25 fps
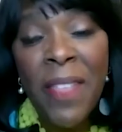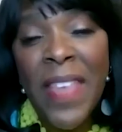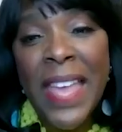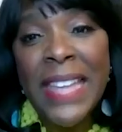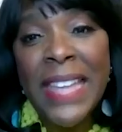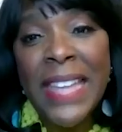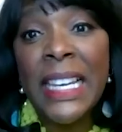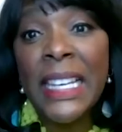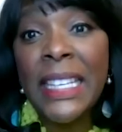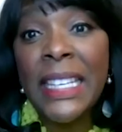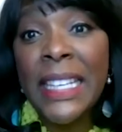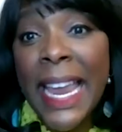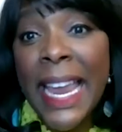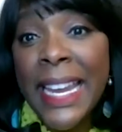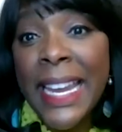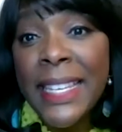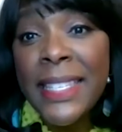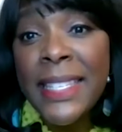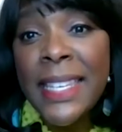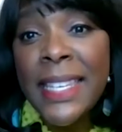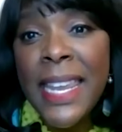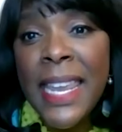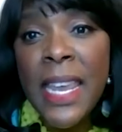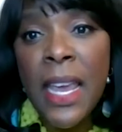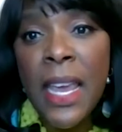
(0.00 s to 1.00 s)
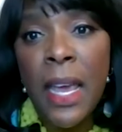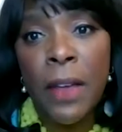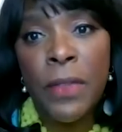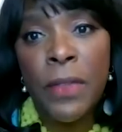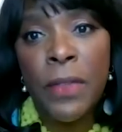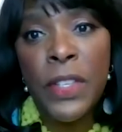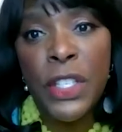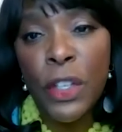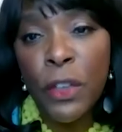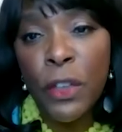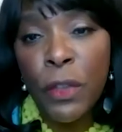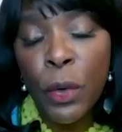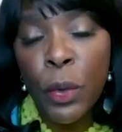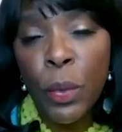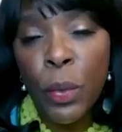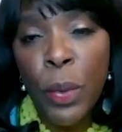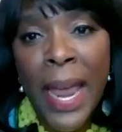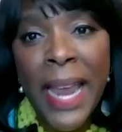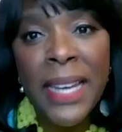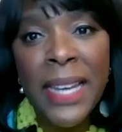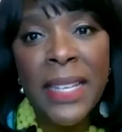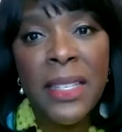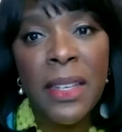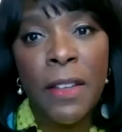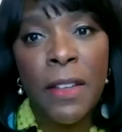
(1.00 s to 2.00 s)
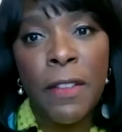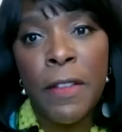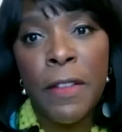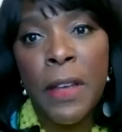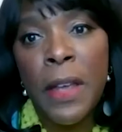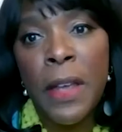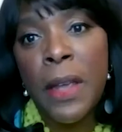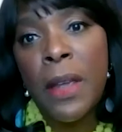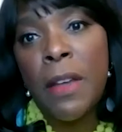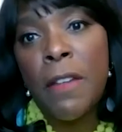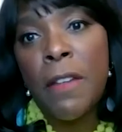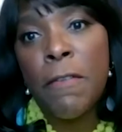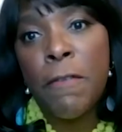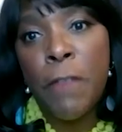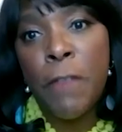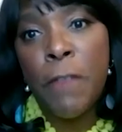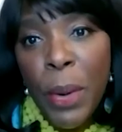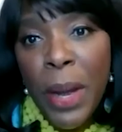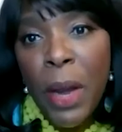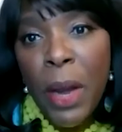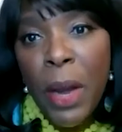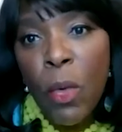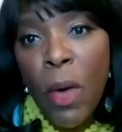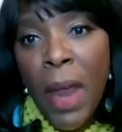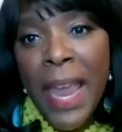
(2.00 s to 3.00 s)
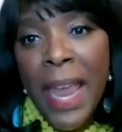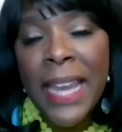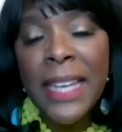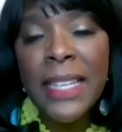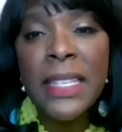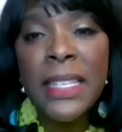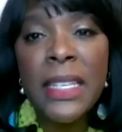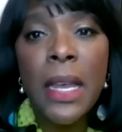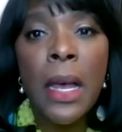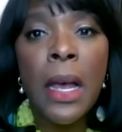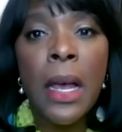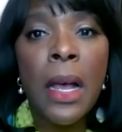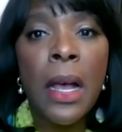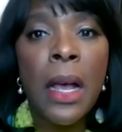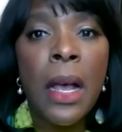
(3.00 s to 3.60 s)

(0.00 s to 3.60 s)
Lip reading: That's a legacy of civil rights, of voting rights,